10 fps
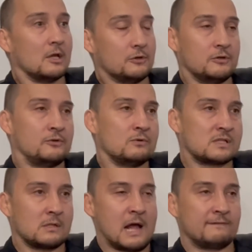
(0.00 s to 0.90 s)
You do
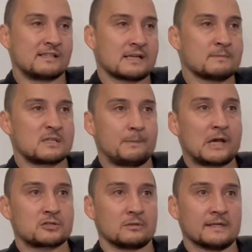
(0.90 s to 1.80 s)
still have some
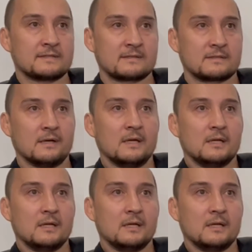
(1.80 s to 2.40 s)
specialists